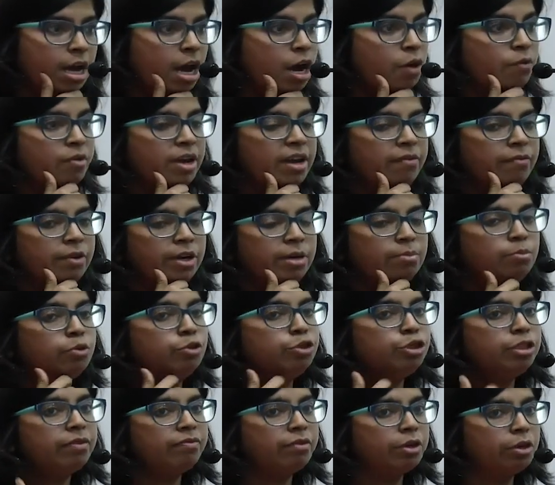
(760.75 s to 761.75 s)
However,
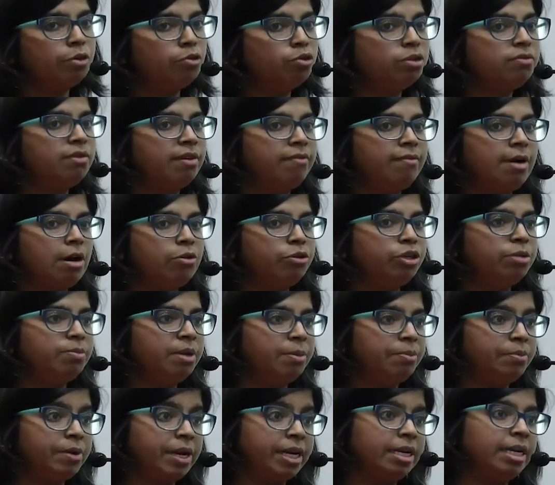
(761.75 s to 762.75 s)
most of the goats were found to
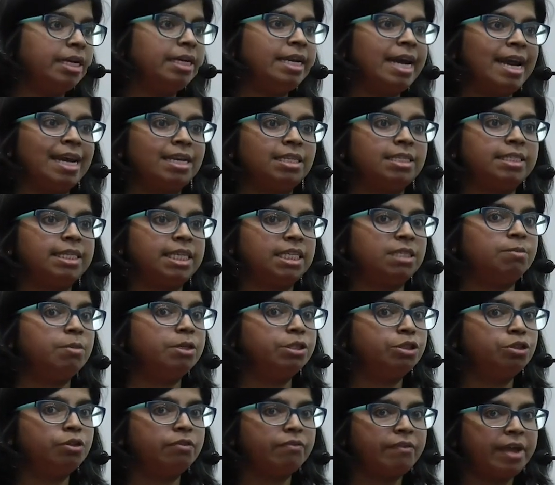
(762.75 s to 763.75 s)
be pregnant at 6
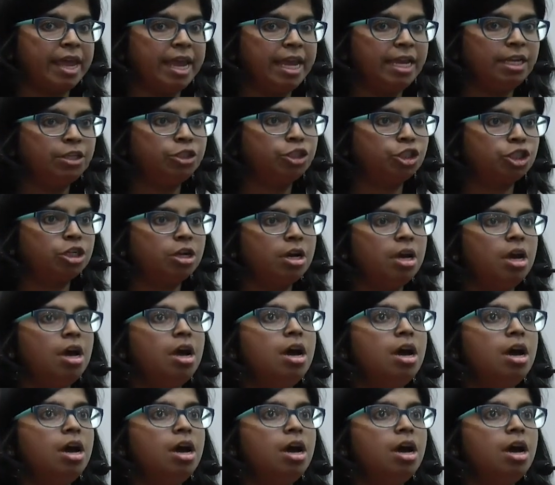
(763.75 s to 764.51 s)
months of age.